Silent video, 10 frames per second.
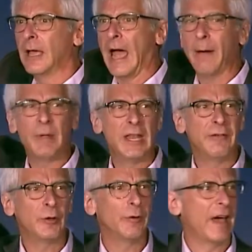How many of
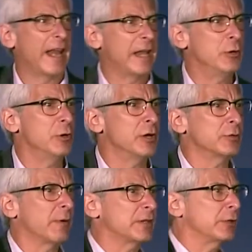you have had a New Year's
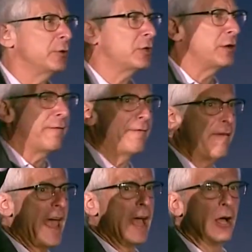resolution
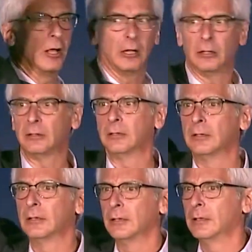fail?
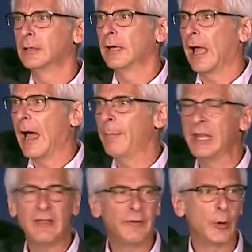How
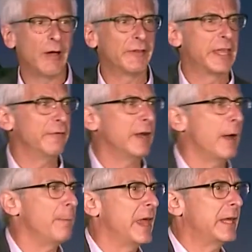many of you have given
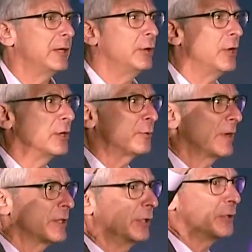up making New Year's
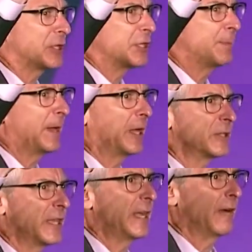resolutions because
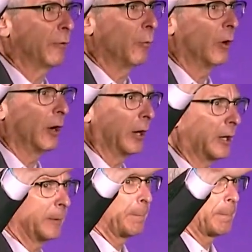they never
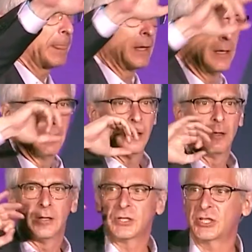work?
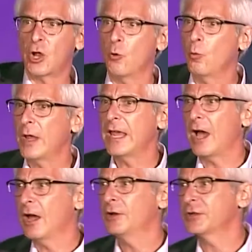So we
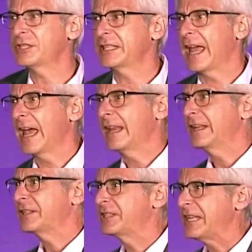understand
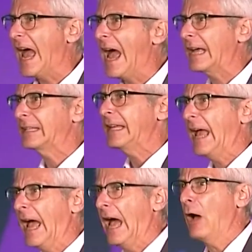exactly
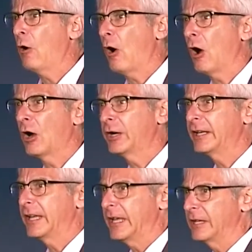how hard it
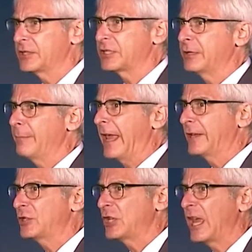is to
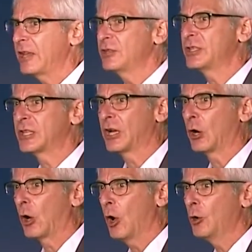make changes in
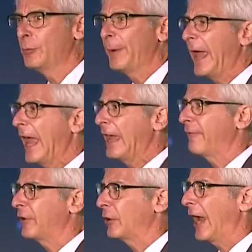our own
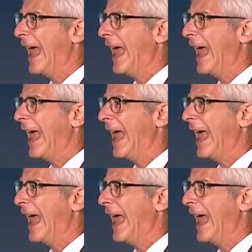behavior,